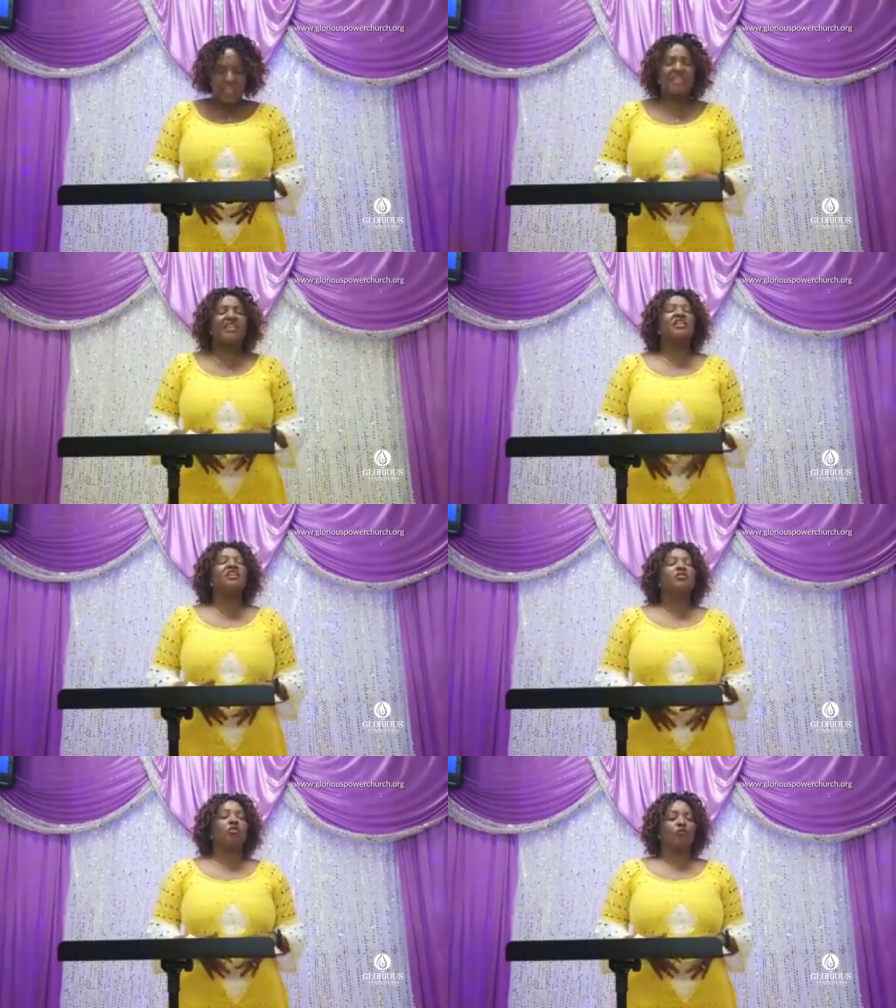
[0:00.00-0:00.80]
in the
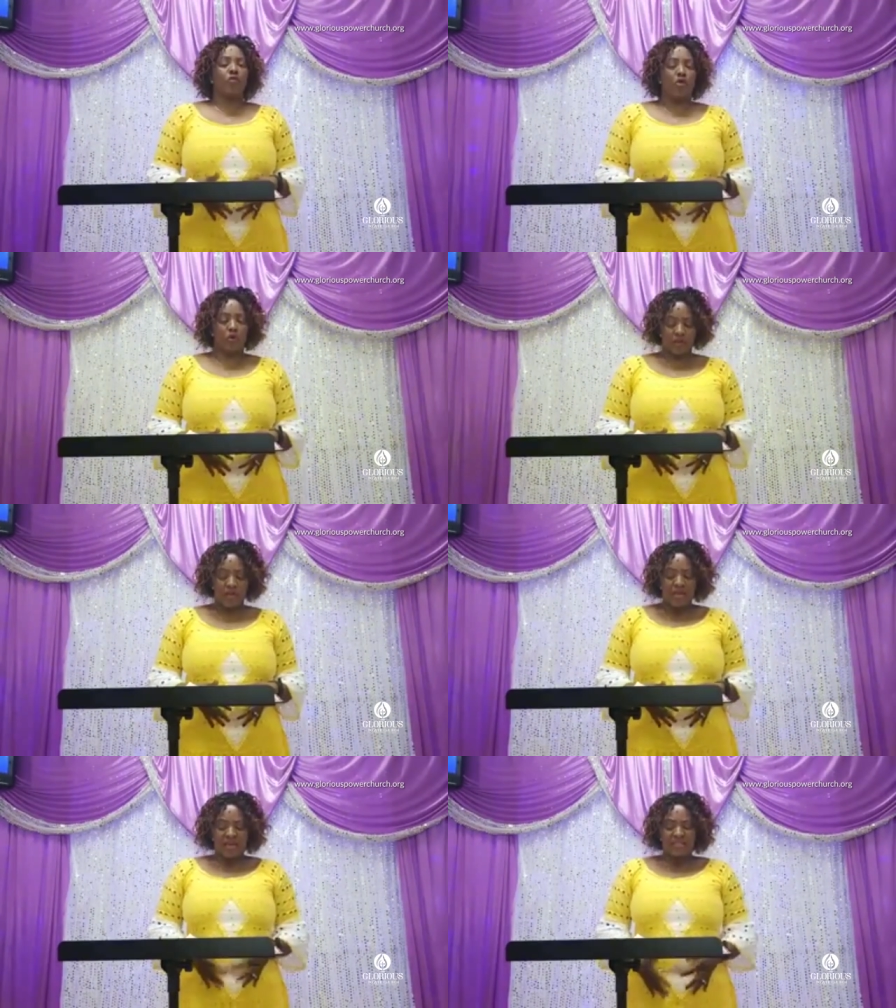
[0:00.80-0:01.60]
things of God.
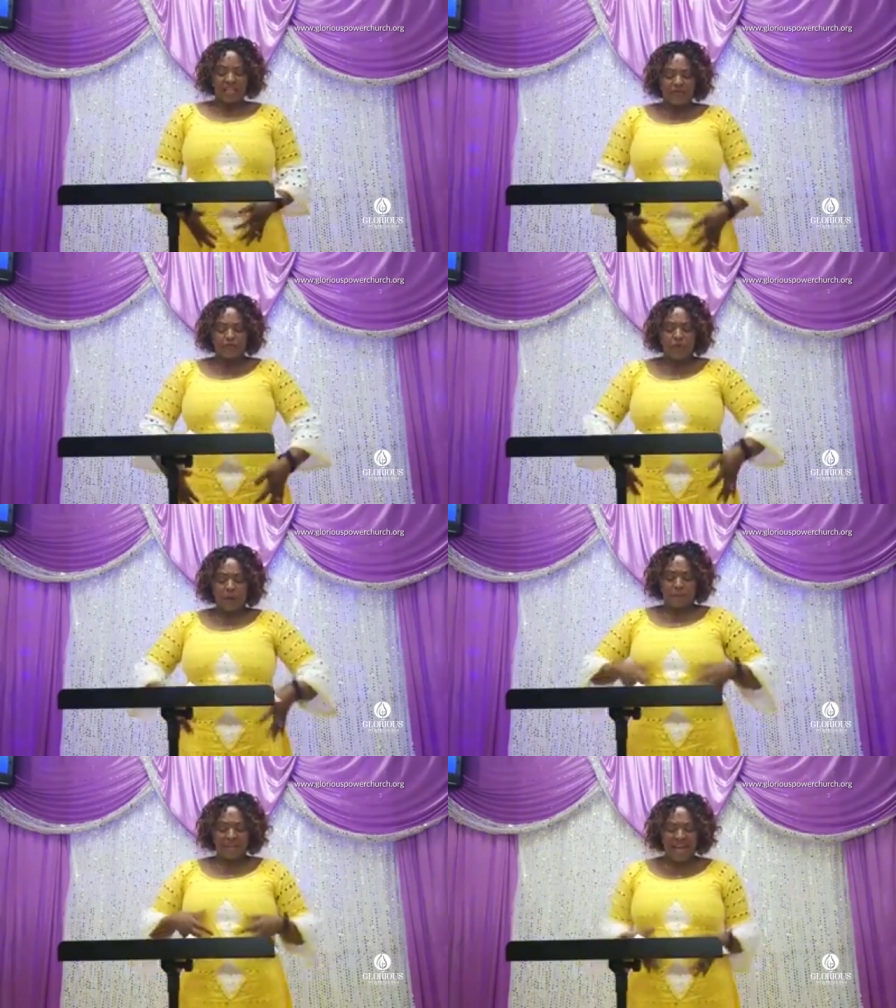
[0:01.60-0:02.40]
Amen. As if you
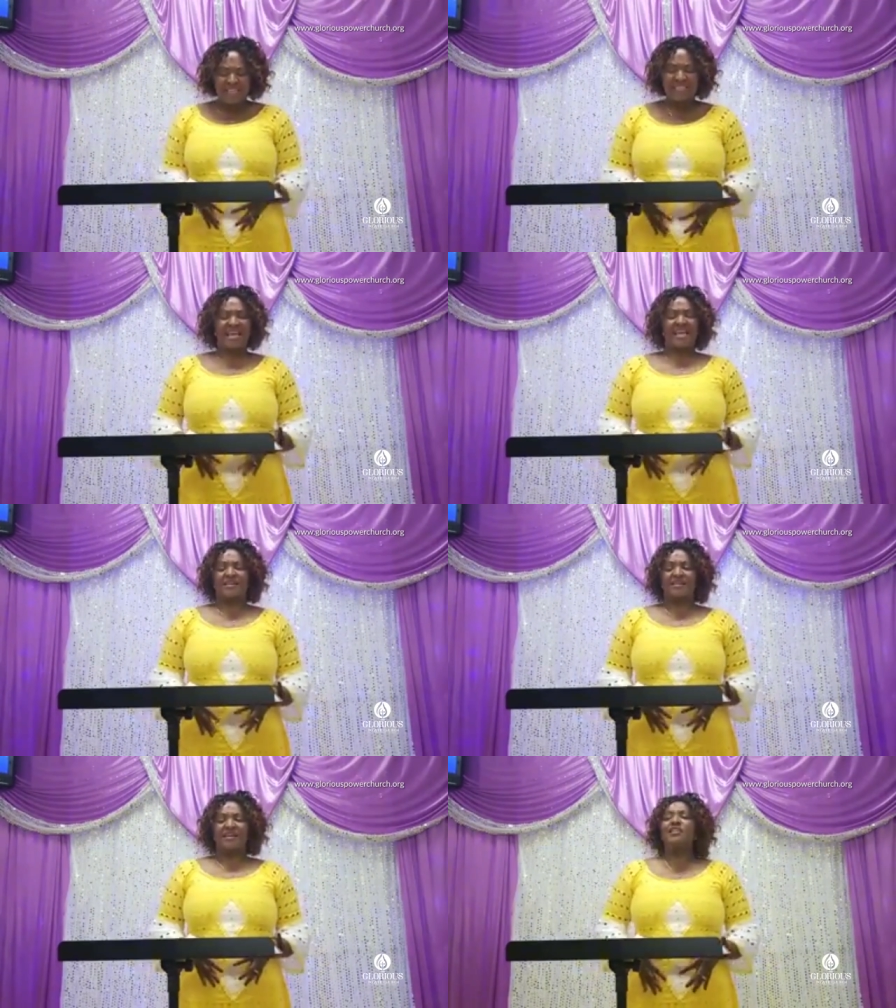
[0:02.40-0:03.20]
are
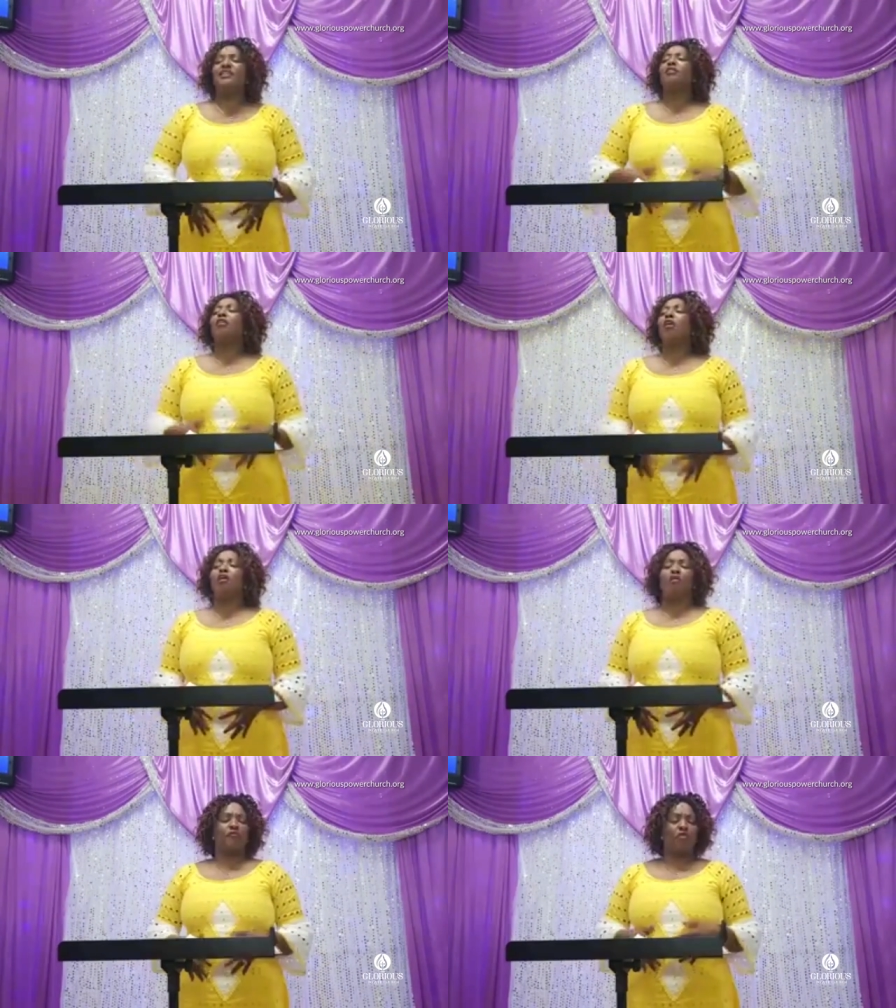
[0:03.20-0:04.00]
planted in the
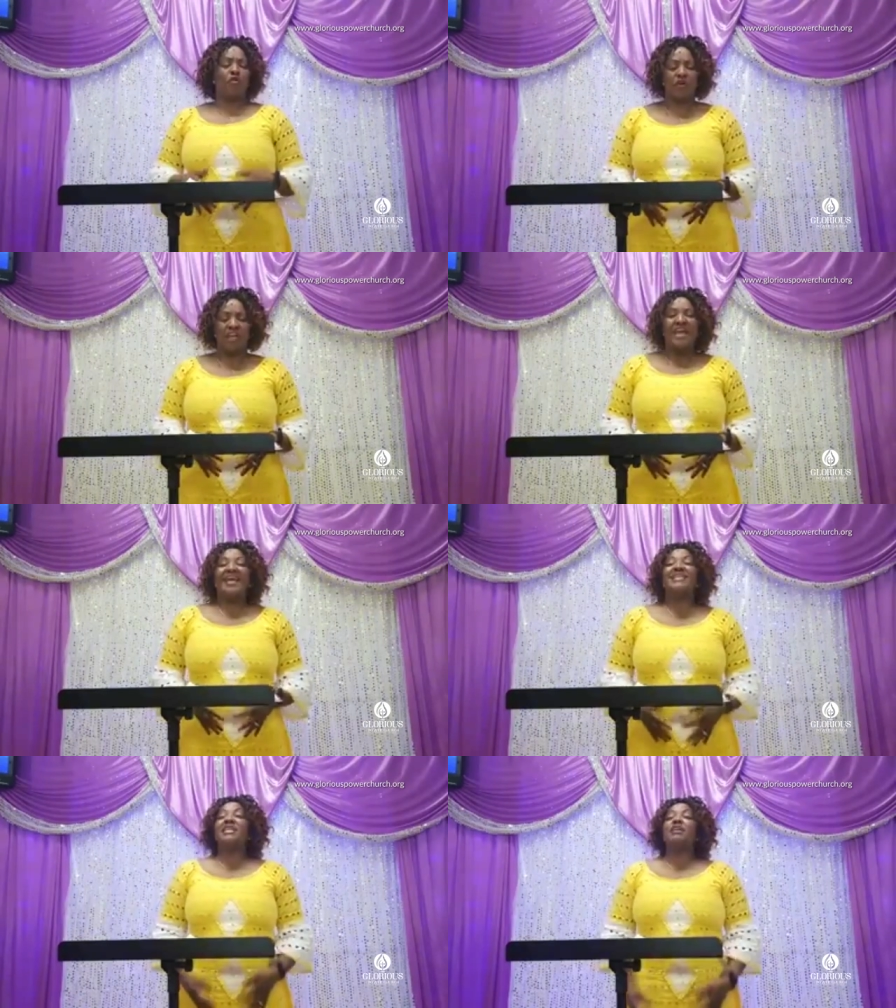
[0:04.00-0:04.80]
law of God.
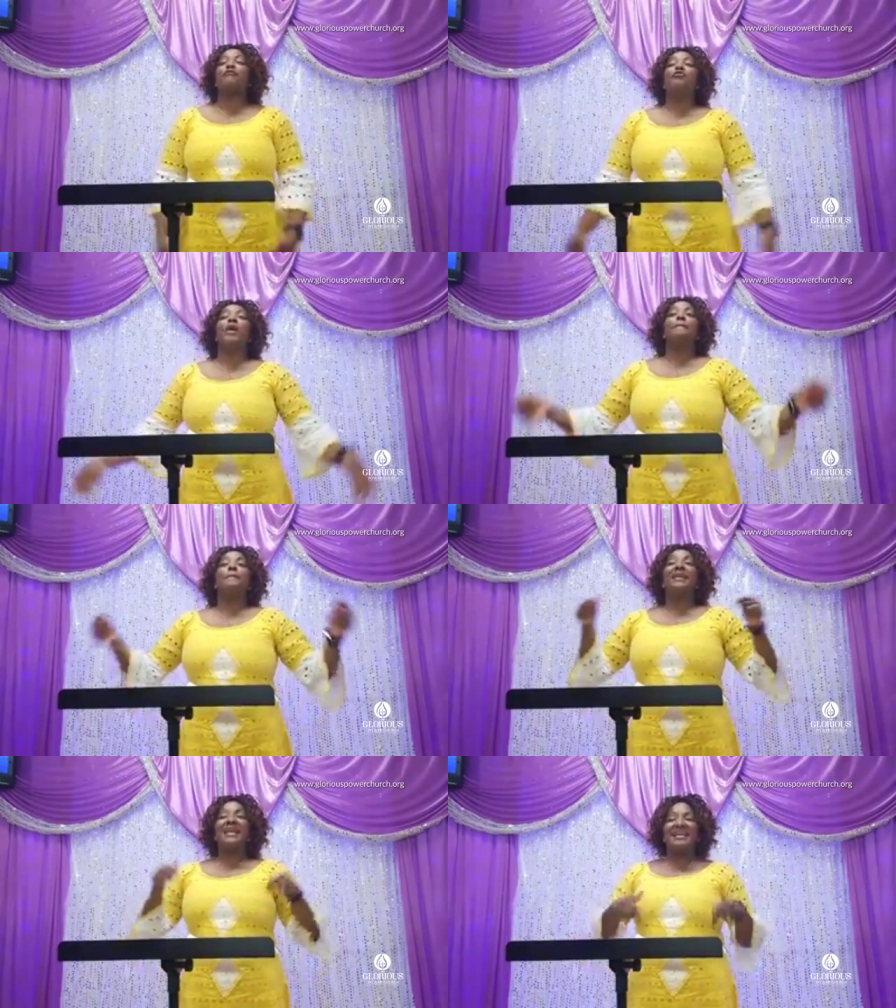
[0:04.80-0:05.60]
Mm. As if you
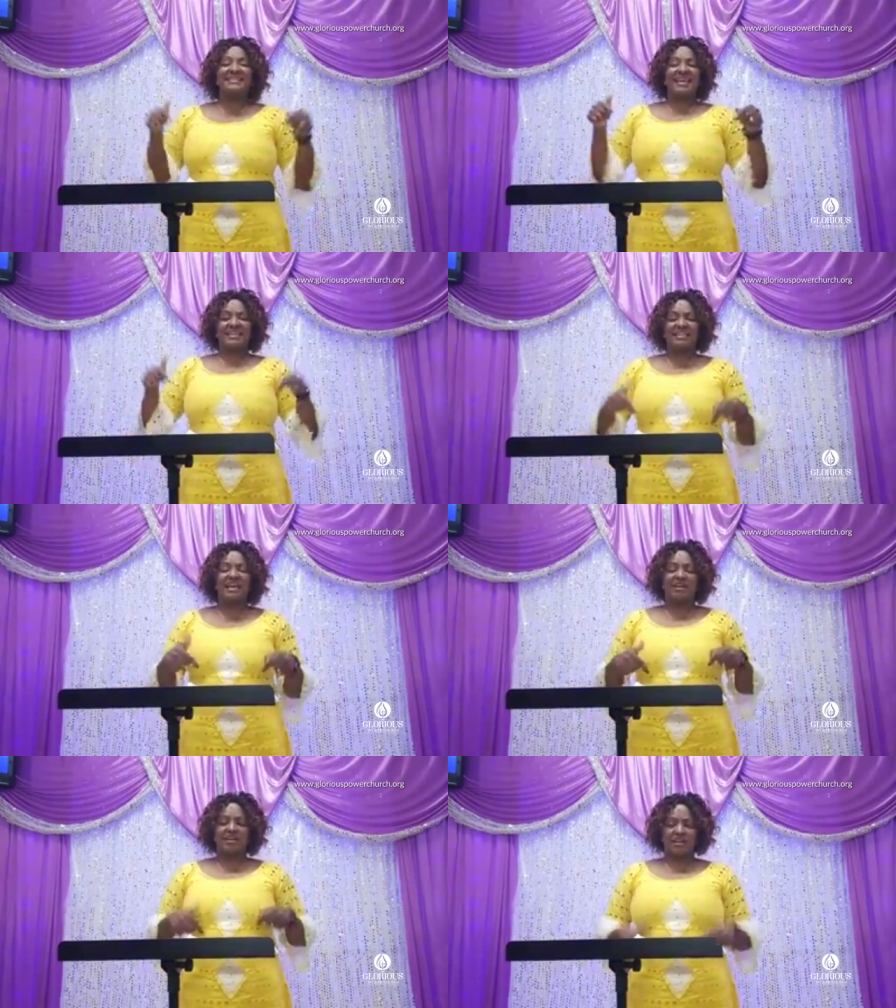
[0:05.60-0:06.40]
are planted in
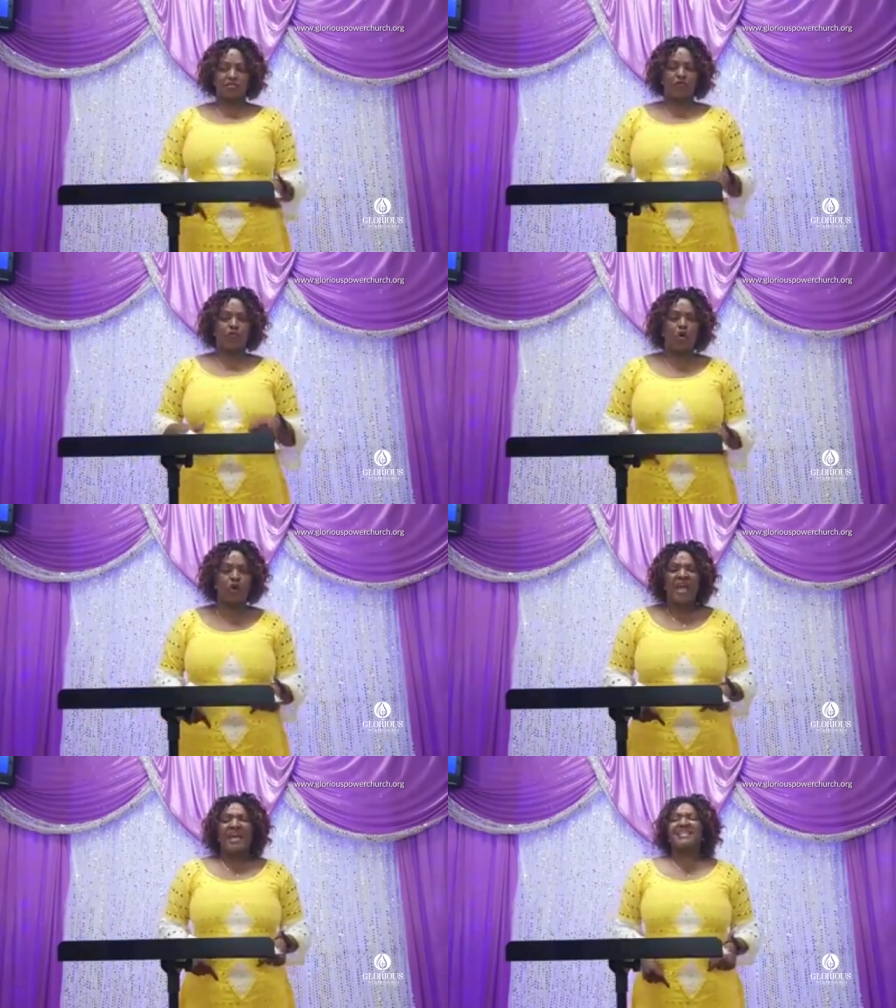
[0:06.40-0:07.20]
the grace of
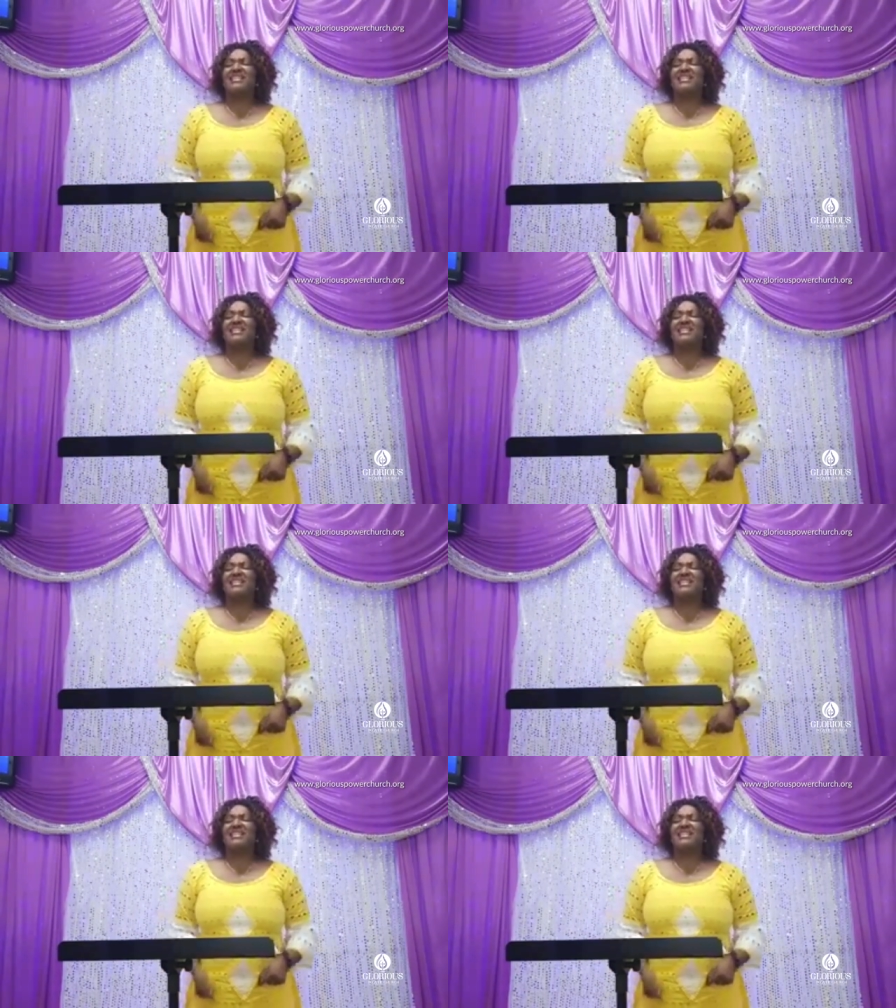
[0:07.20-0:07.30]
God. Amen.